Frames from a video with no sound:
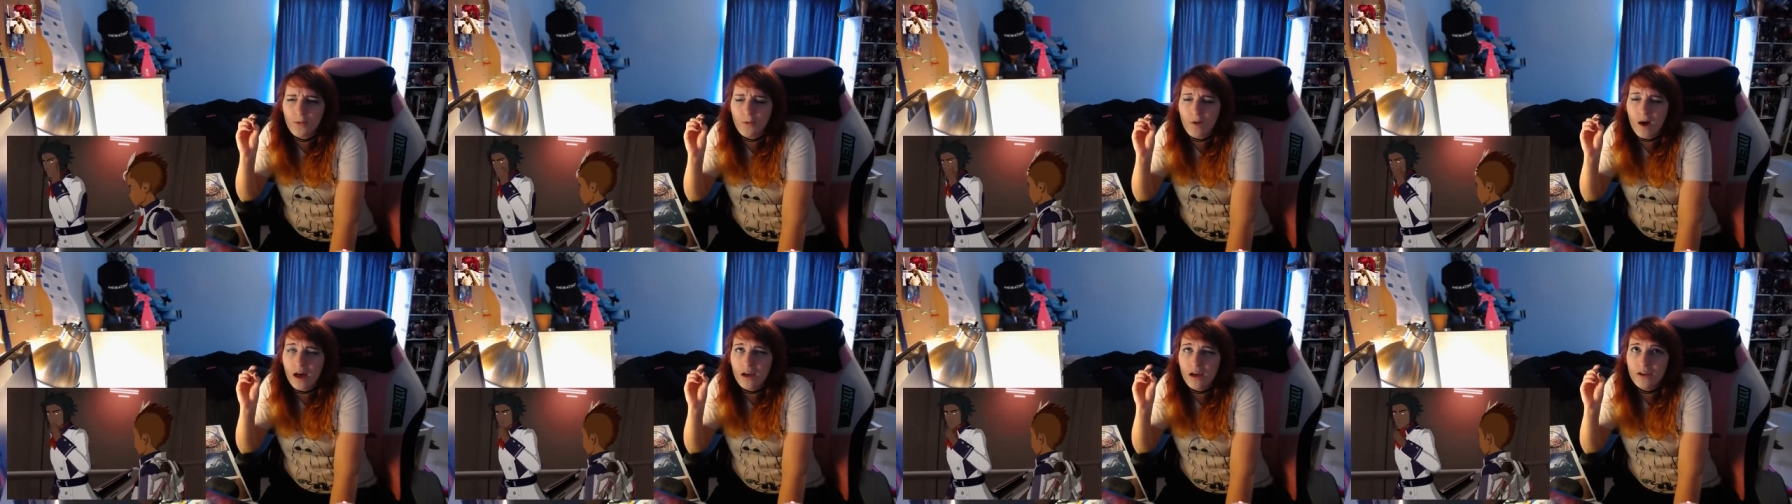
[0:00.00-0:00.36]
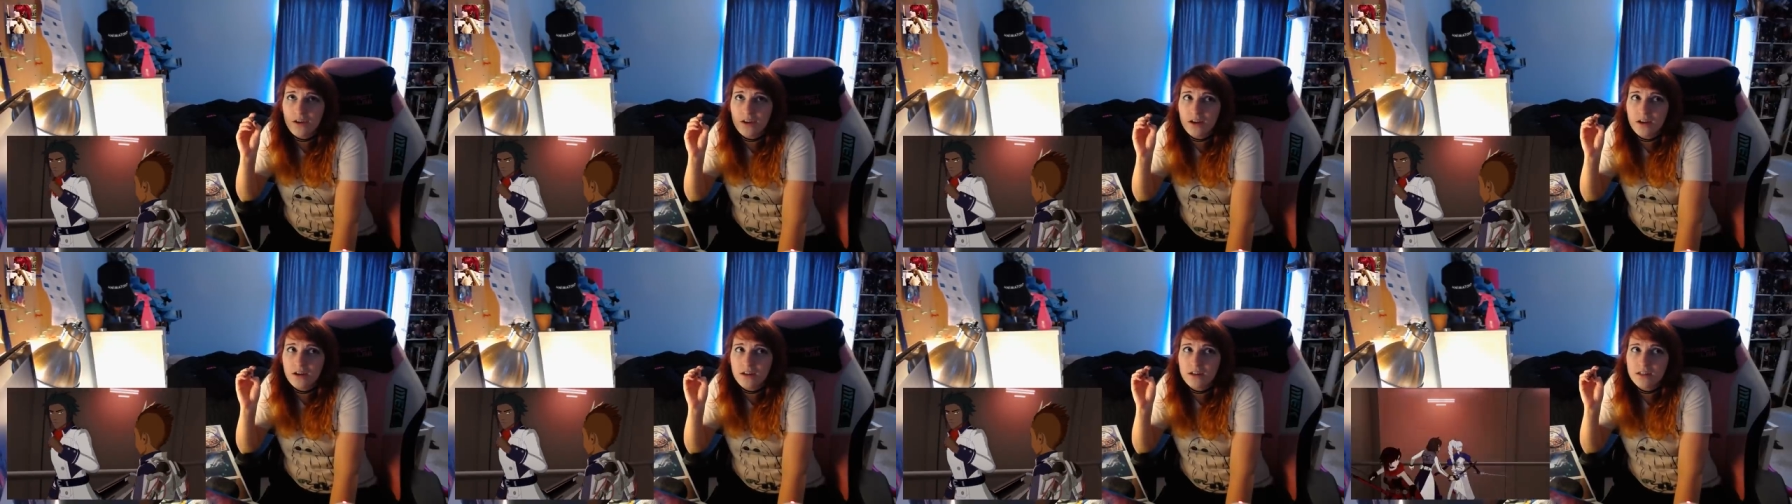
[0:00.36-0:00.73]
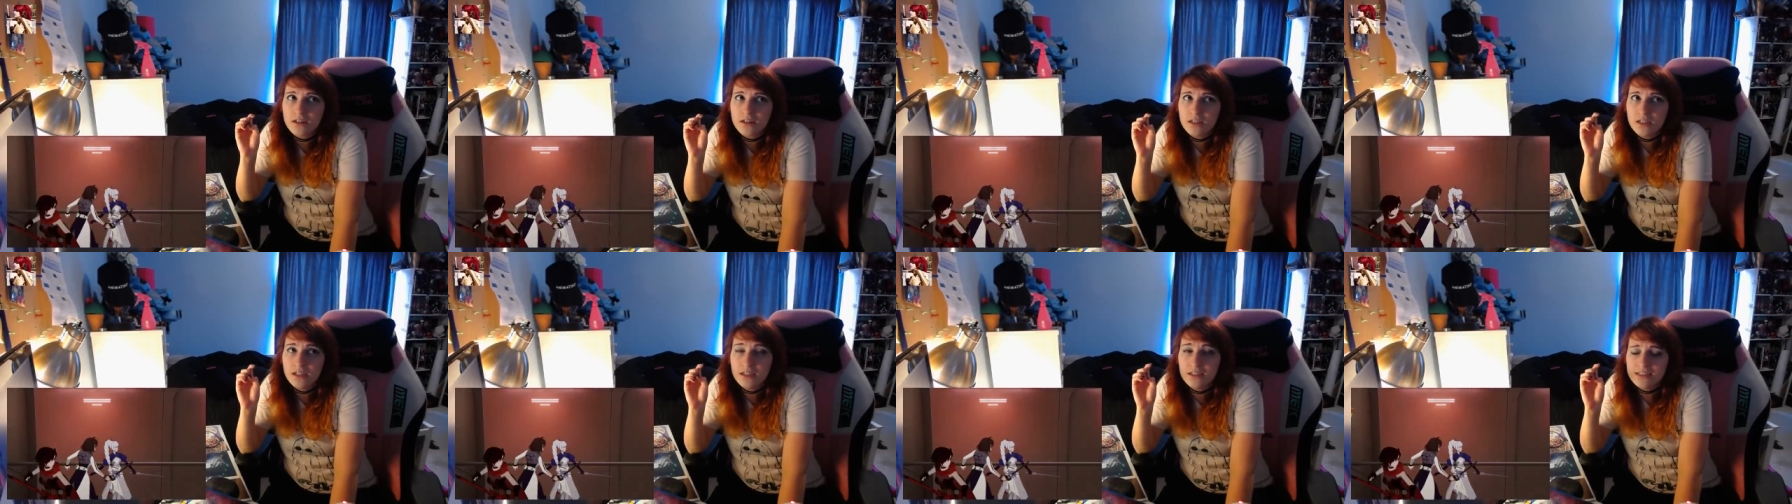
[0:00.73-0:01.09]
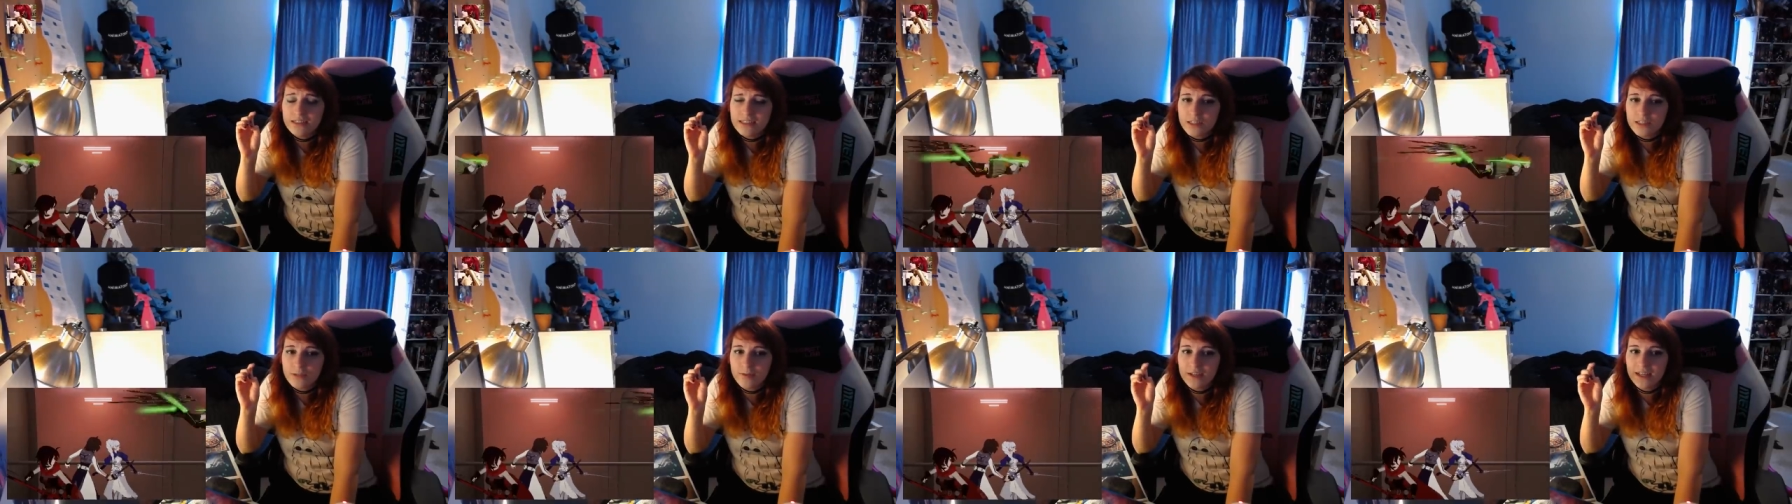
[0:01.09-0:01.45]

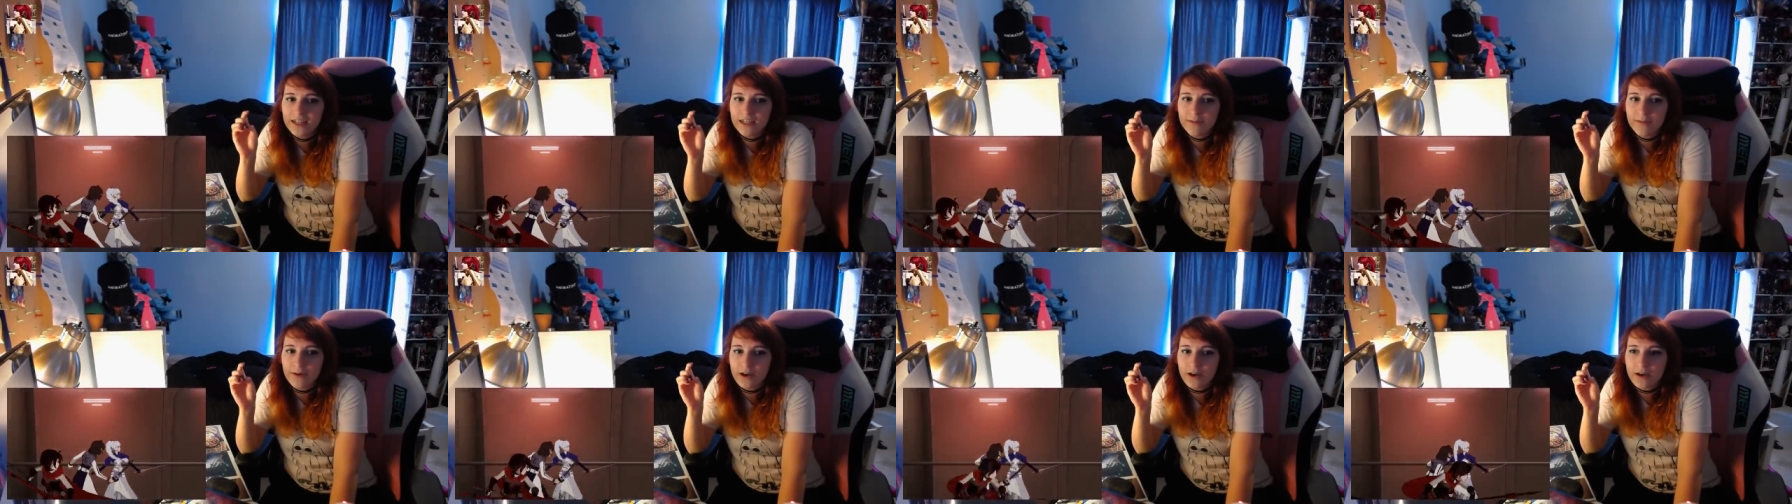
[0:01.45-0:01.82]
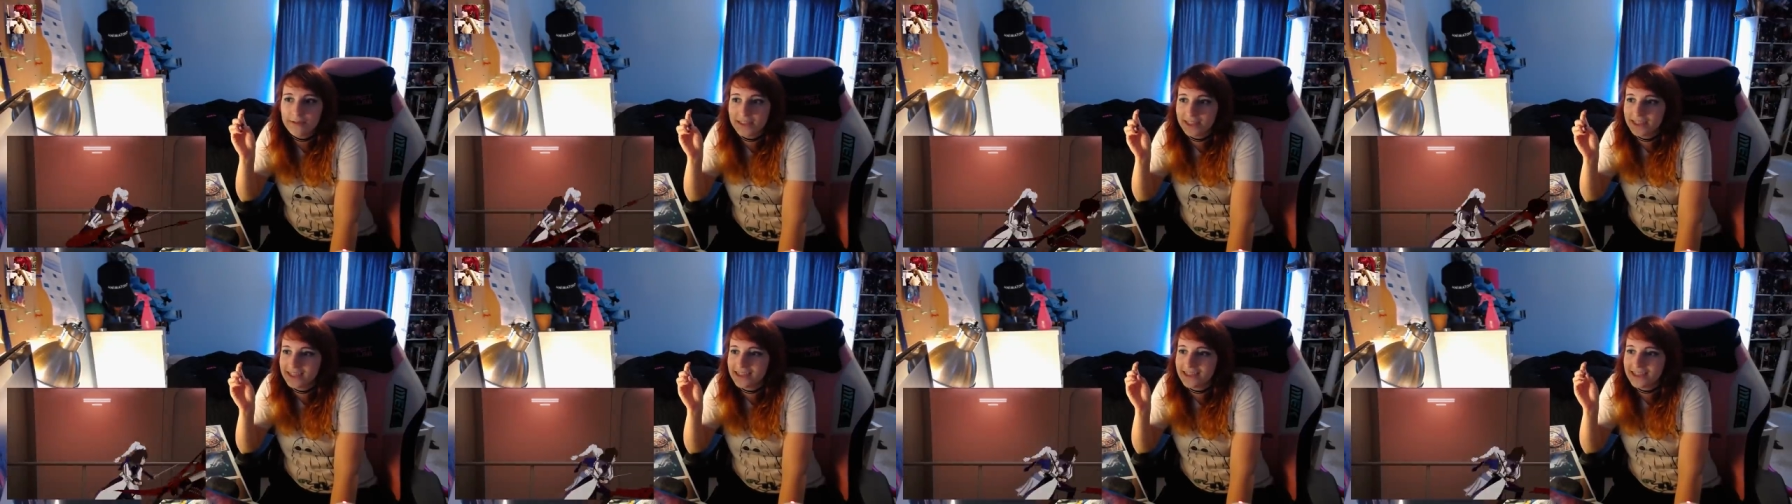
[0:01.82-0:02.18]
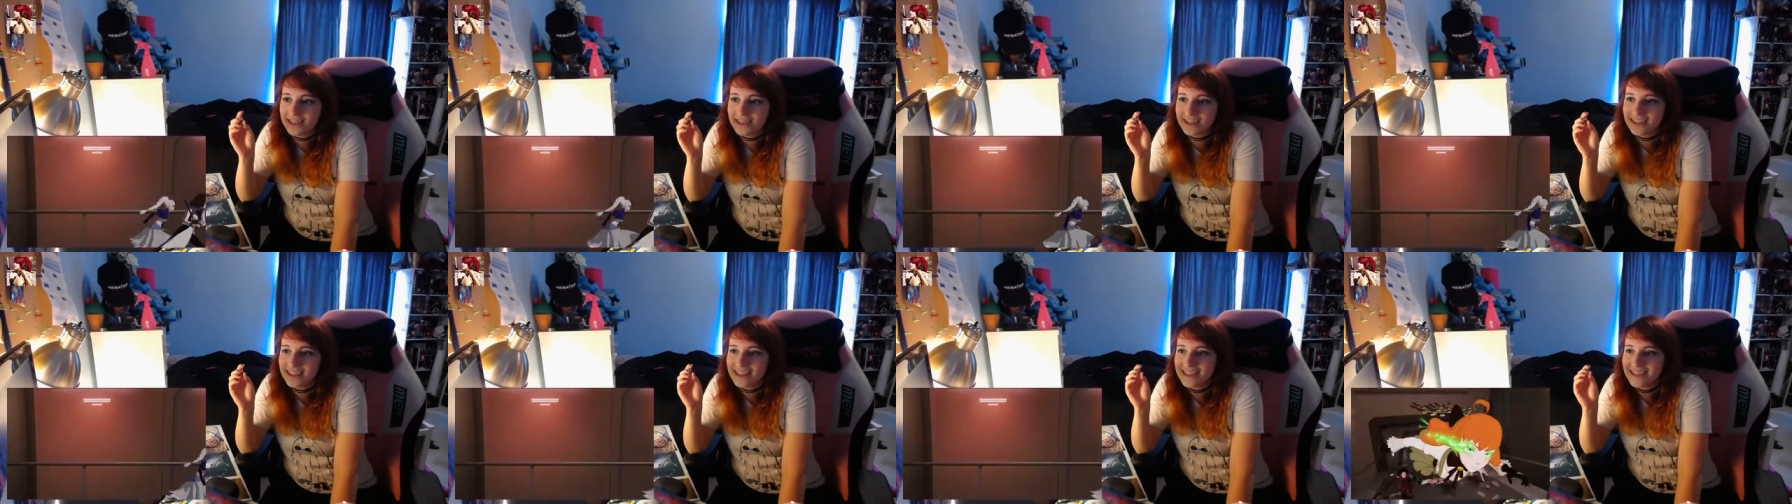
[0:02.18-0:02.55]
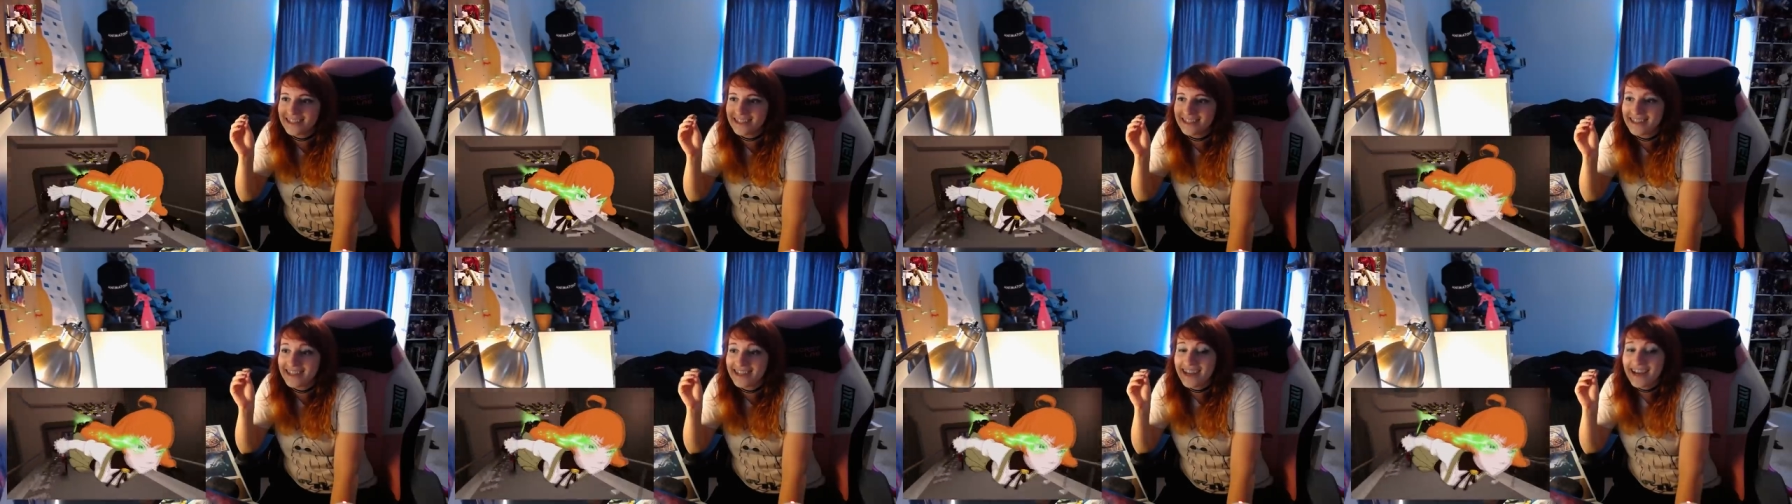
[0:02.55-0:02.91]
Walker's tweet about updating the tier
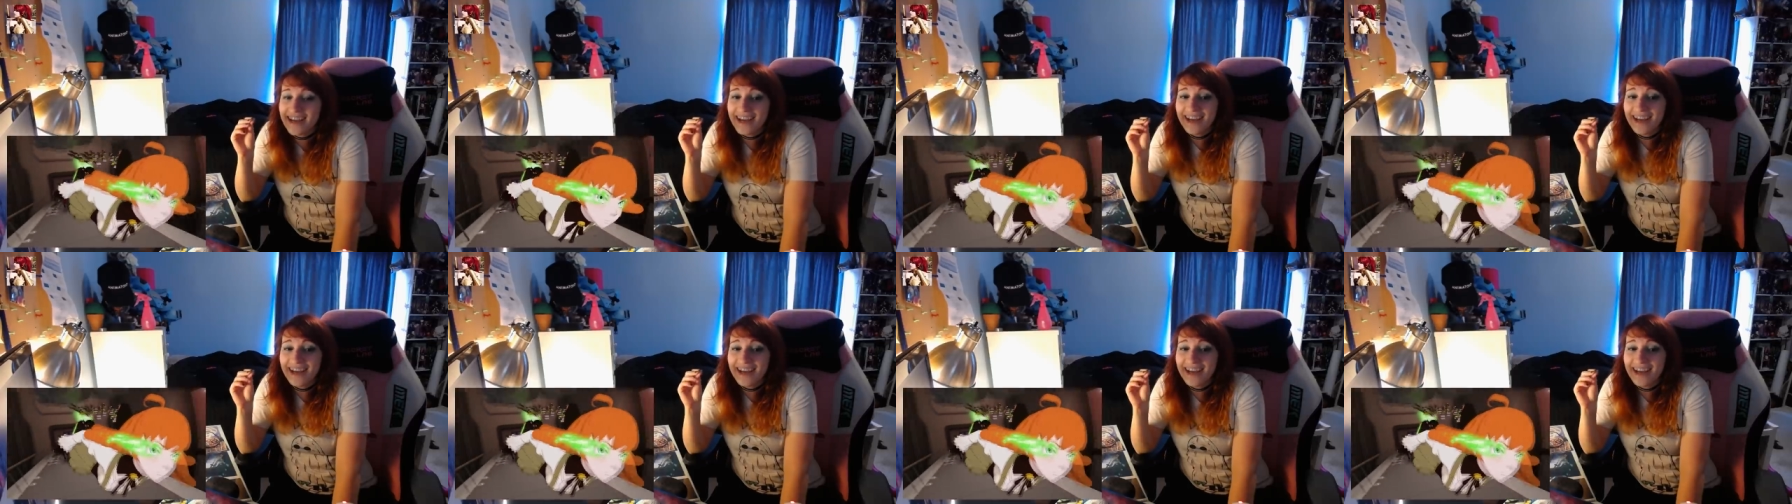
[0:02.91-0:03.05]
list.